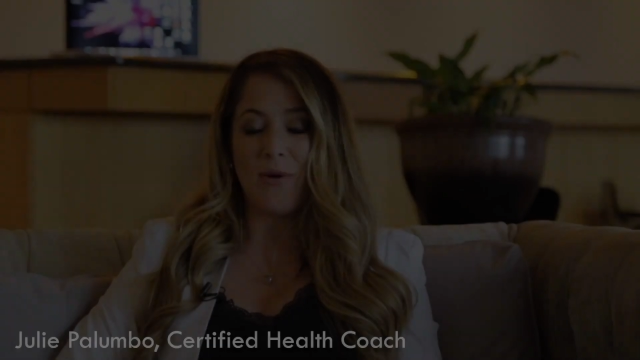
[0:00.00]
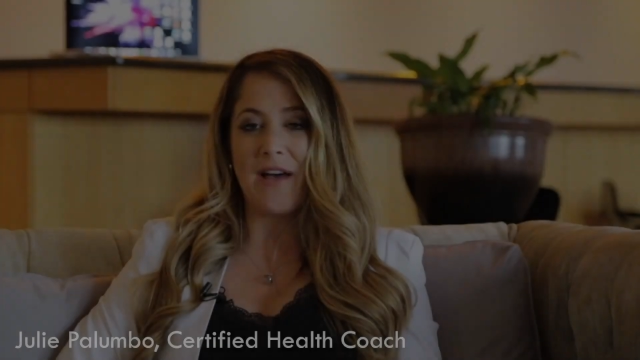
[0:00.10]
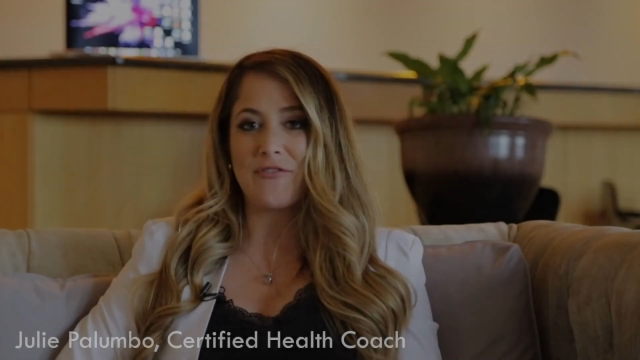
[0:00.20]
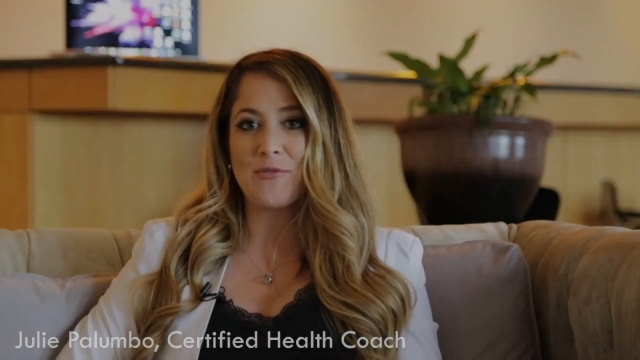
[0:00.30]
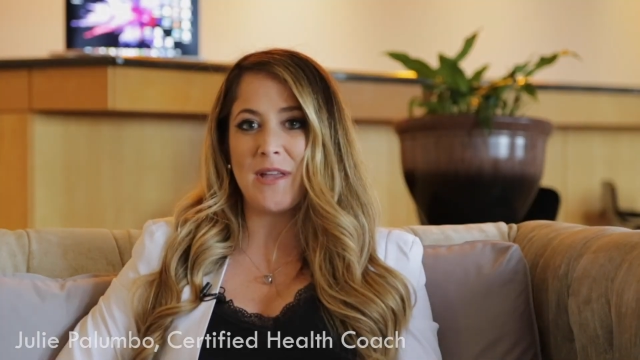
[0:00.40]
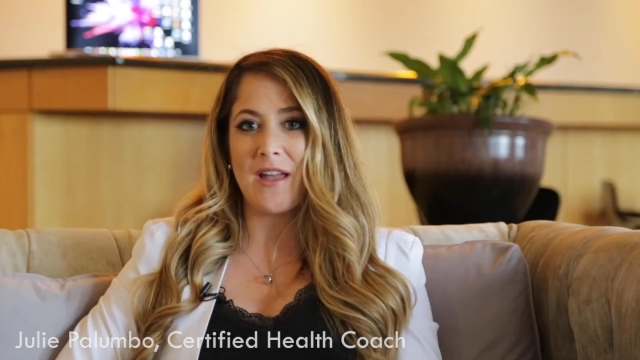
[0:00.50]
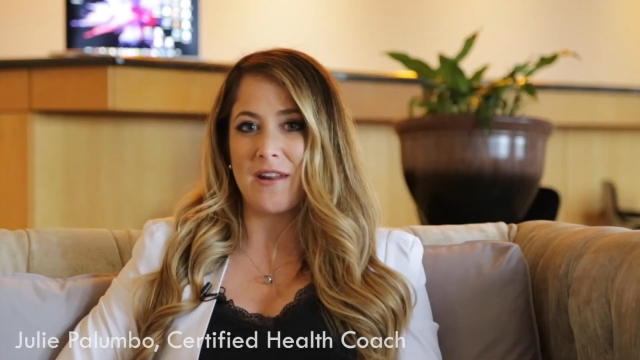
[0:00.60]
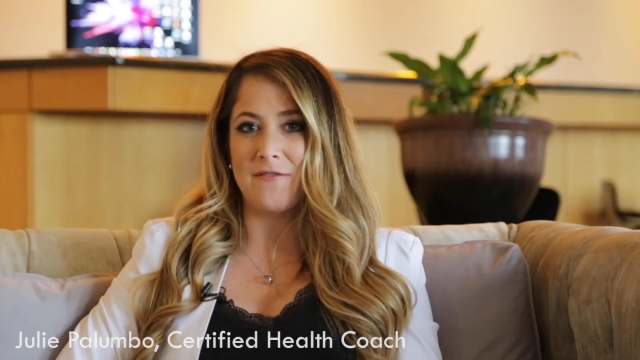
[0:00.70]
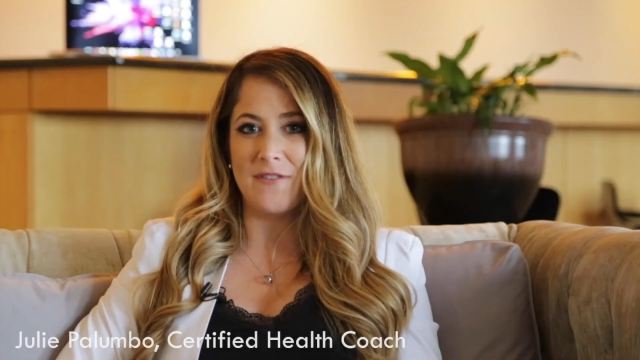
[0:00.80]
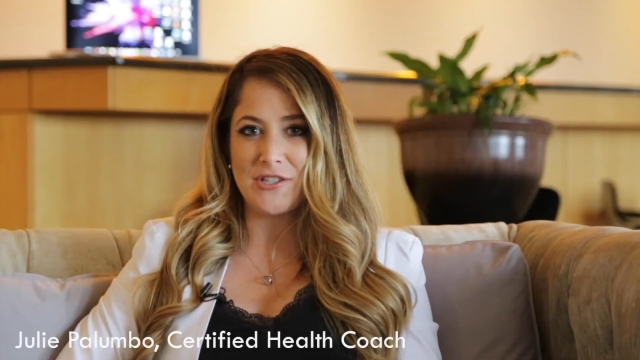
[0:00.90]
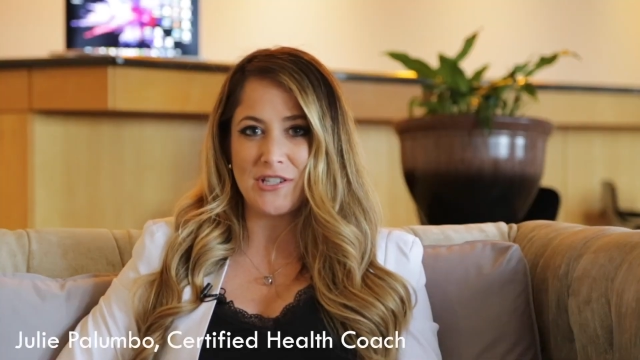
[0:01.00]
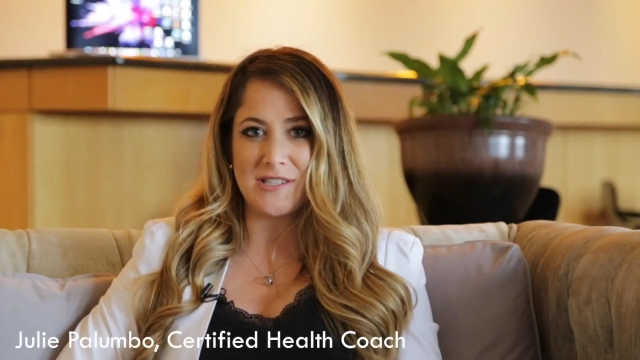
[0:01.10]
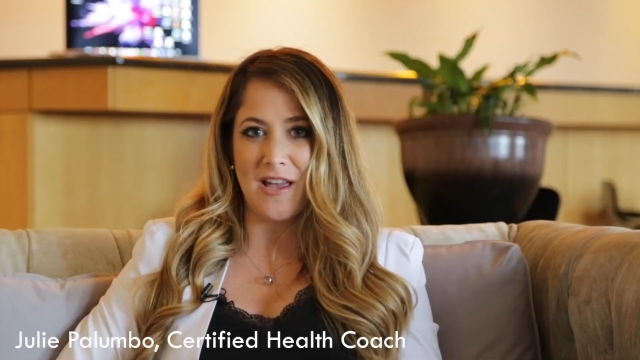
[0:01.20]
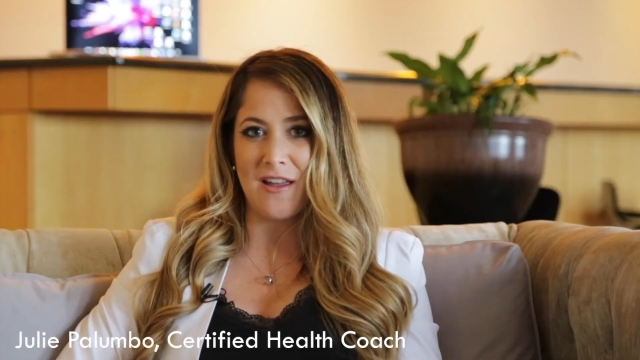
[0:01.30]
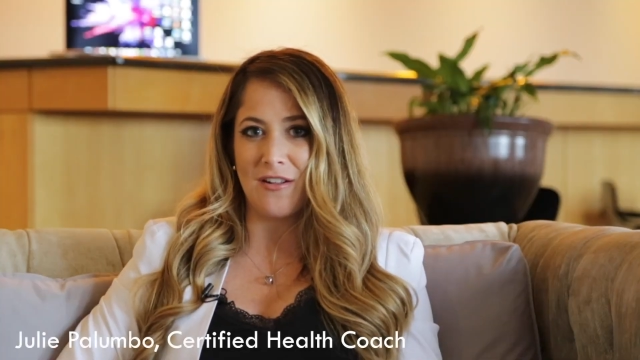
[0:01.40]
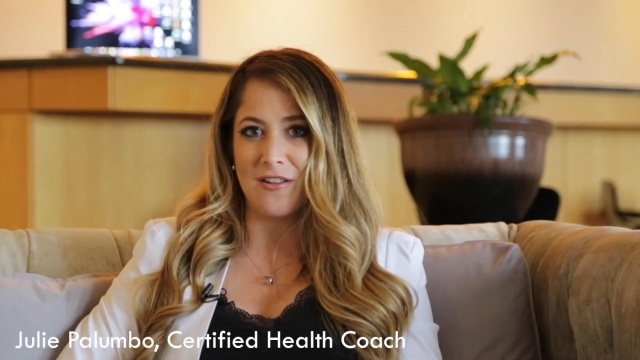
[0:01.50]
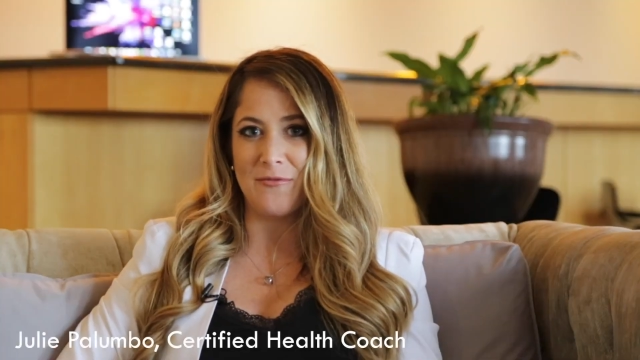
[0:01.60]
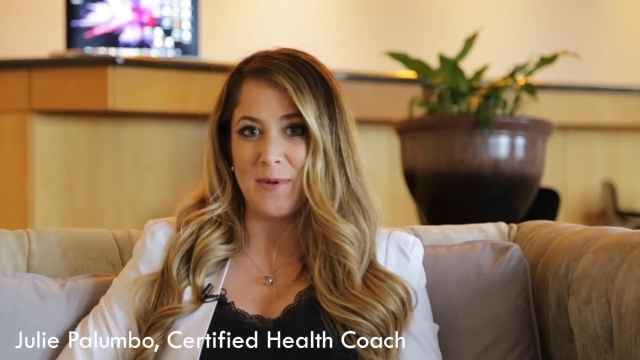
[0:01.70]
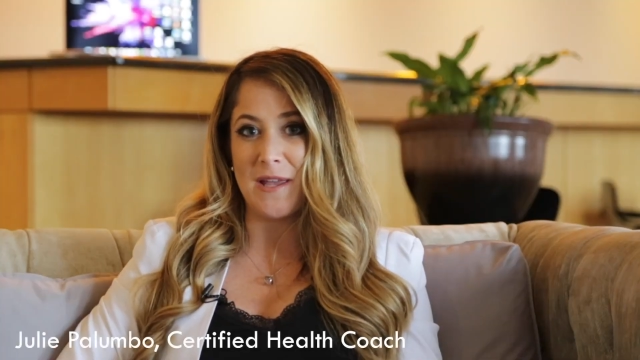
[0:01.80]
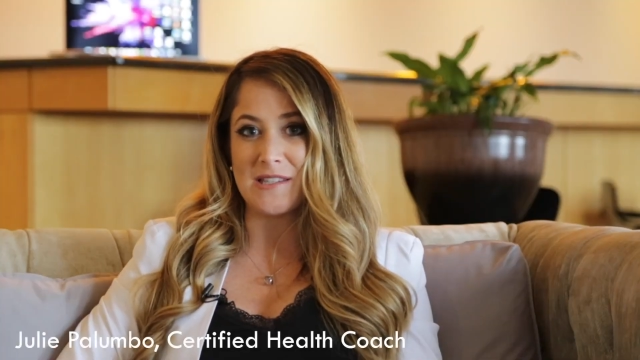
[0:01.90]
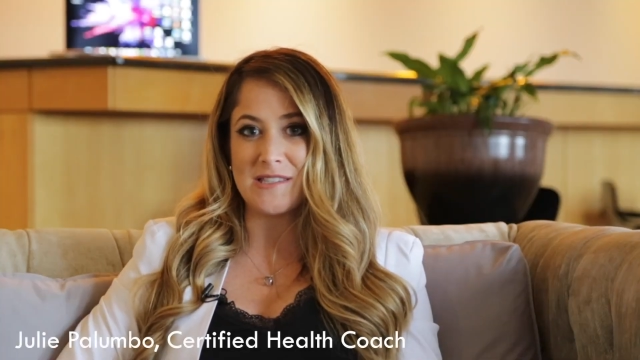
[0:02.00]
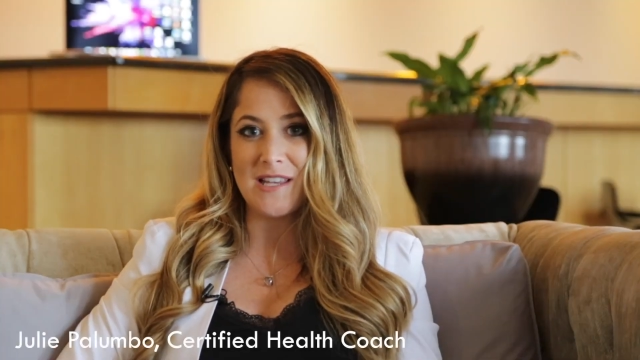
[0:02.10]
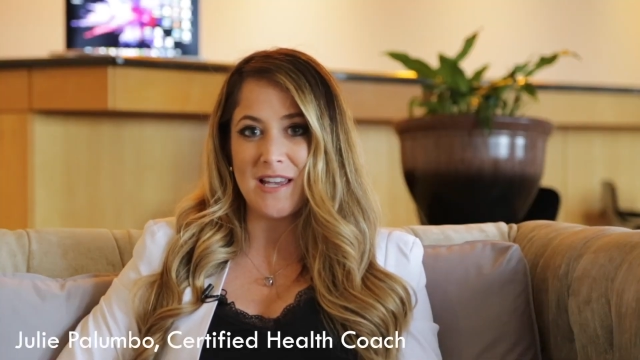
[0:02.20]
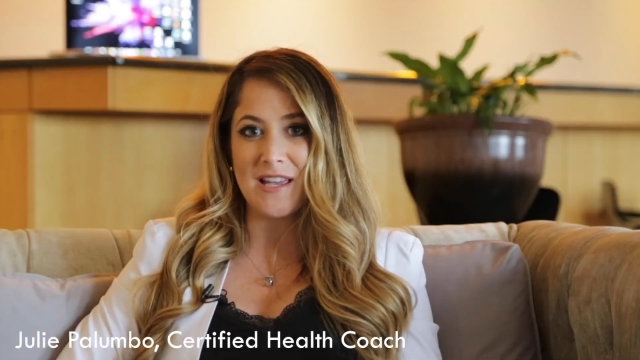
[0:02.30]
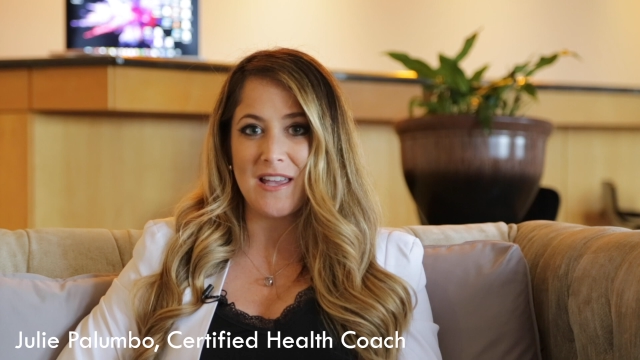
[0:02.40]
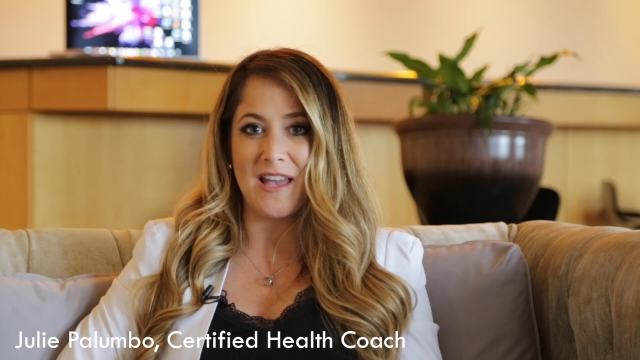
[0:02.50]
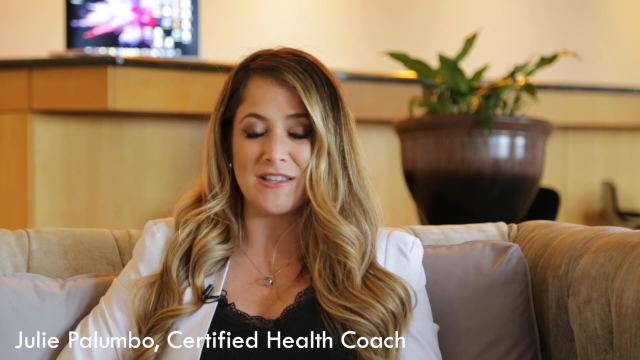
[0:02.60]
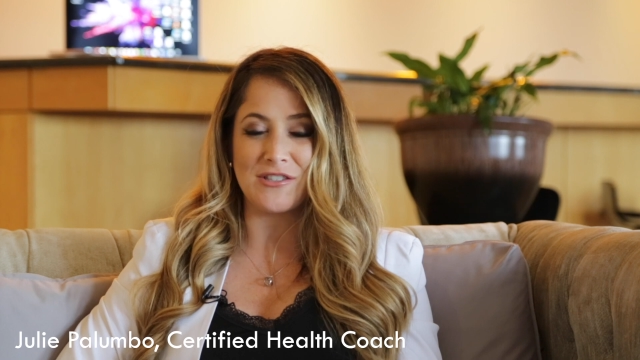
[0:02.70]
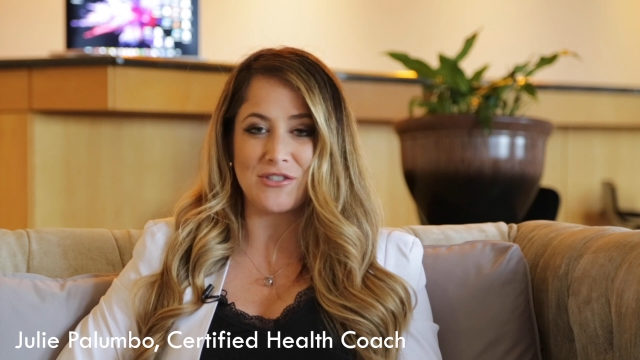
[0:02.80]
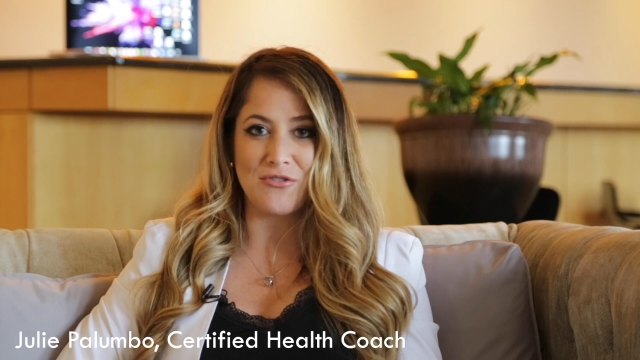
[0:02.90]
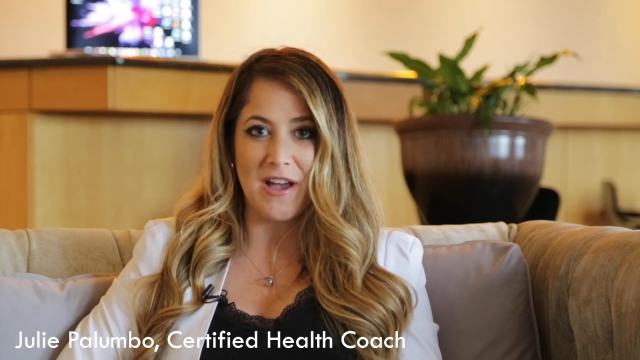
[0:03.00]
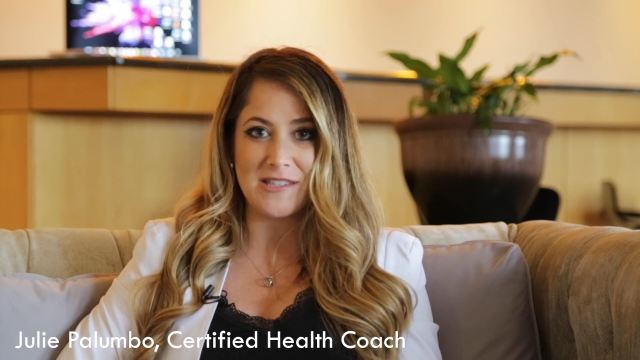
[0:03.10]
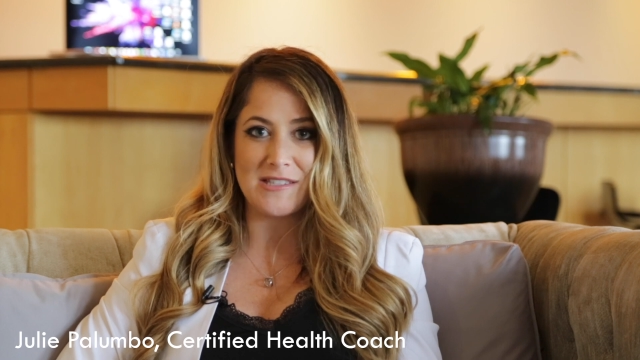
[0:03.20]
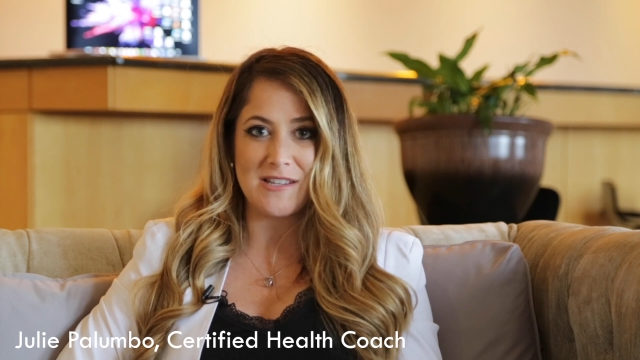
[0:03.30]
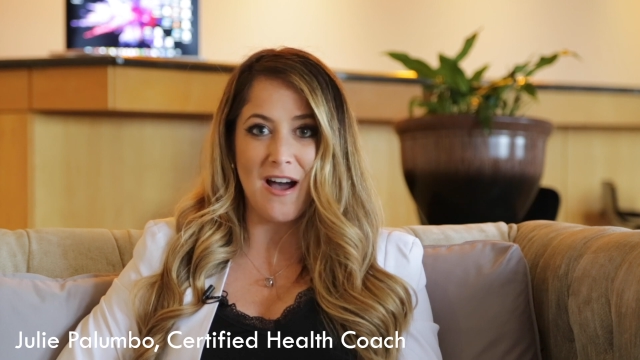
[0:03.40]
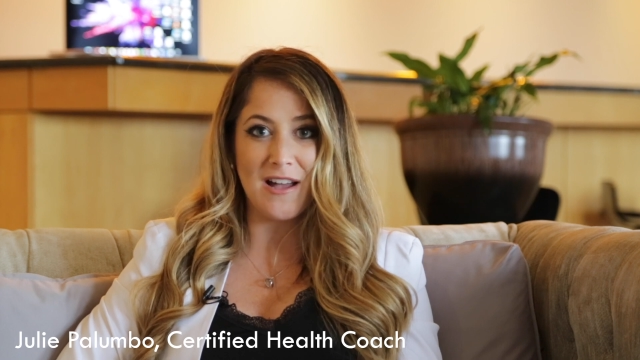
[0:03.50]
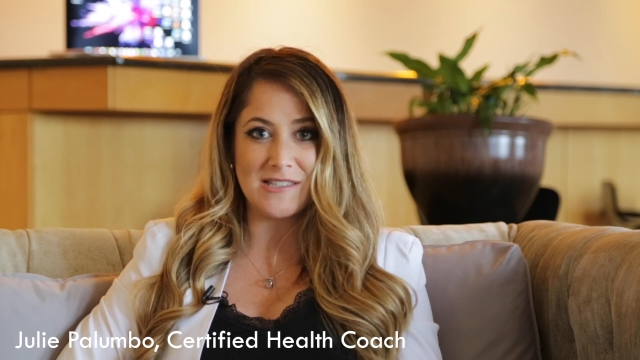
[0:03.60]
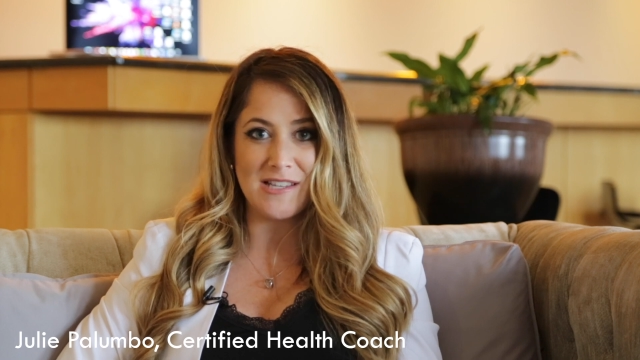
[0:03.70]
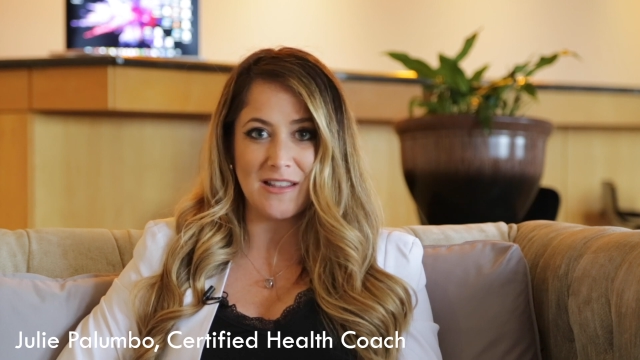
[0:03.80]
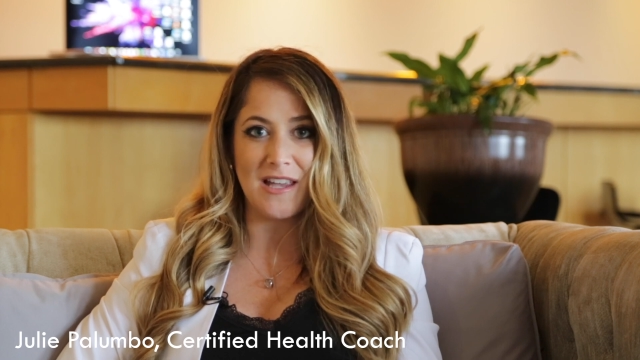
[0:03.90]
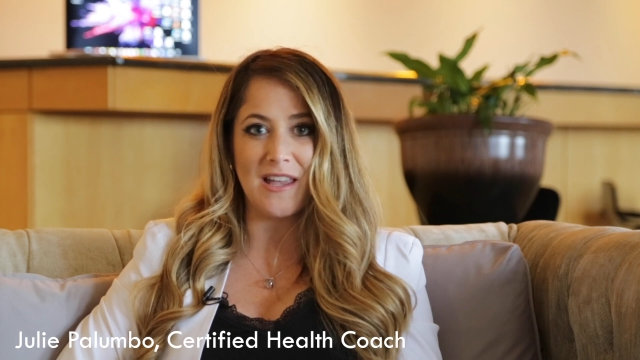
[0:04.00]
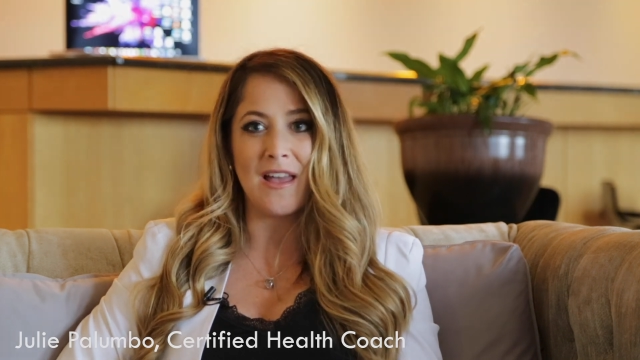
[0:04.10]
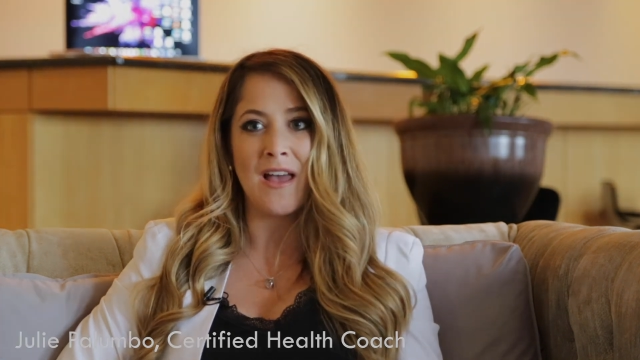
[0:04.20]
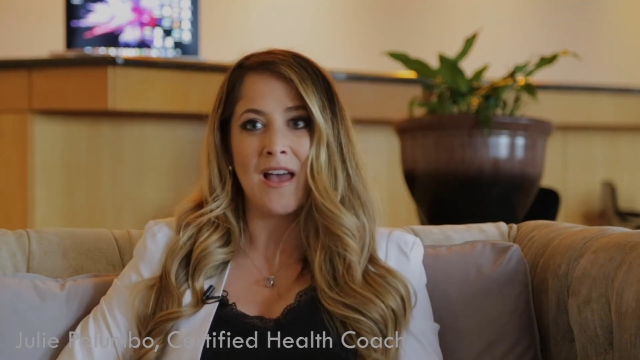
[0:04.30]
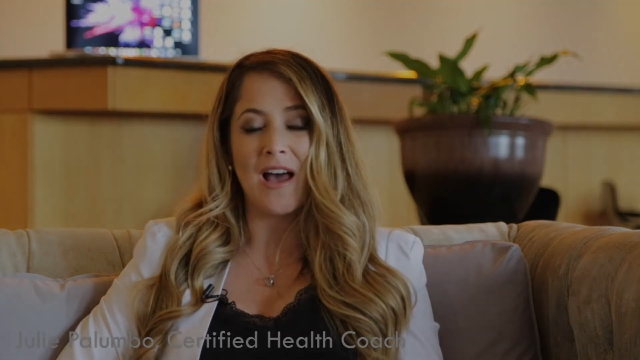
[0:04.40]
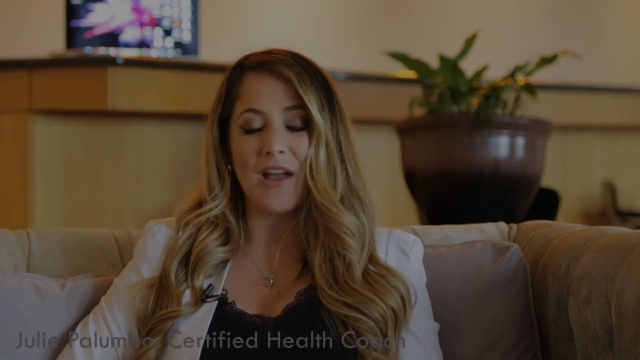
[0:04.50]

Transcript: So after being on a vicious cycle of being sick and stressed constantly,